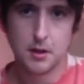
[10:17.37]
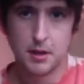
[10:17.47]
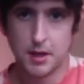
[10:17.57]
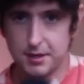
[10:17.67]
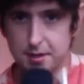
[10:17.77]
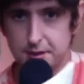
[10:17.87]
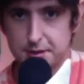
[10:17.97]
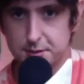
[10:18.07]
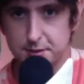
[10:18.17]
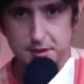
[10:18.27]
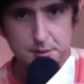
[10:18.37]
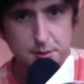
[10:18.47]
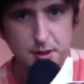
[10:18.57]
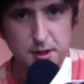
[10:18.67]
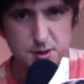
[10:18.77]
I don't know. That's what
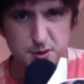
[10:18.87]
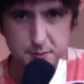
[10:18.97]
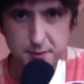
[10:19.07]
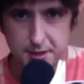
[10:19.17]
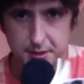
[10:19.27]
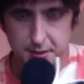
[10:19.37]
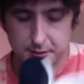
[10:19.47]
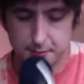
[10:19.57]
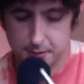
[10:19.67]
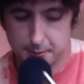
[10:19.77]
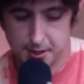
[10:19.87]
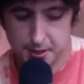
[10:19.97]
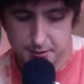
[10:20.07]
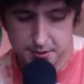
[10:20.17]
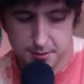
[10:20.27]
lots of my my
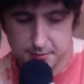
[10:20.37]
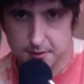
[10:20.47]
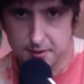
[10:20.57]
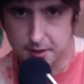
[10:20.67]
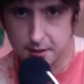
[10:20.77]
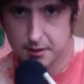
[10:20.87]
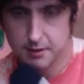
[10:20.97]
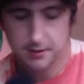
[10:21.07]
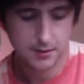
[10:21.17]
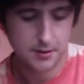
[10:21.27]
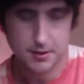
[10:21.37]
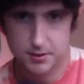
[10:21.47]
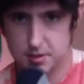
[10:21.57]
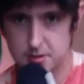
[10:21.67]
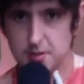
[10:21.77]
pals seem to think.
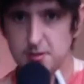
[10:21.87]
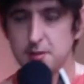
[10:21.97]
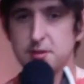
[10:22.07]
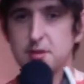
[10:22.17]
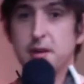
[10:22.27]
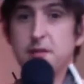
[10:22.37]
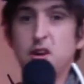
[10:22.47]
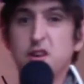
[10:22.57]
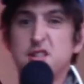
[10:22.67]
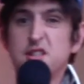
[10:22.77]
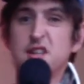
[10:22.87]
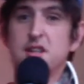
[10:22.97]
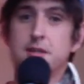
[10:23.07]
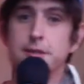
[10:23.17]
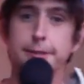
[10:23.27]
She thinks she's a bit of a huckster,
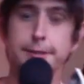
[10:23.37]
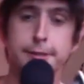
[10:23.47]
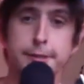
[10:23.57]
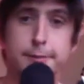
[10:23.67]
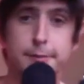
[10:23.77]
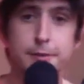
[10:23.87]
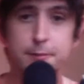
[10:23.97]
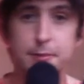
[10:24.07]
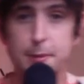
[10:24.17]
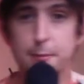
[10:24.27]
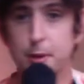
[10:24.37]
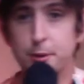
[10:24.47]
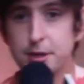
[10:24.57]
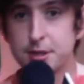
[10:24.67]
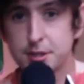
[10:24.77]
but
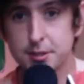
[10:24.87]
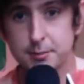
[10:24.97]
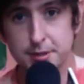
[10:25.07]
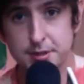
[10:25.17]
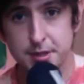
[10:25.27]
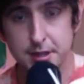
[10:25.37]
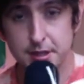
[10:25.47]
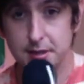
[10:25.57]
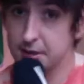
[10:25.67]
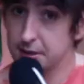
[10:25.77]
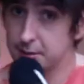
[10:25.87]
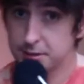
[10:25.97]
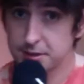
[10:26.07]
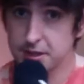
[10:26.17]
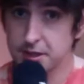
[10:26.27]
bogus. But we'll
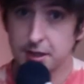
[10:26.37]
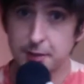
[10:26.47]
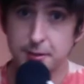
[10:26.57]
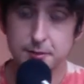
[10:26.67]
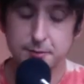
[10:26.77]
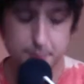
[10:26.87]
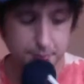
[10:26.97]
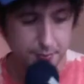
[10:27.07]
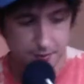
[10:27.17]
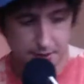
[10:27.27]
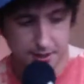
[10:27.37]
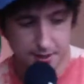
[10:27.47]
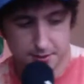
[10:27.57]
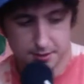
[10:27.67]
see. I'm gonna try it out.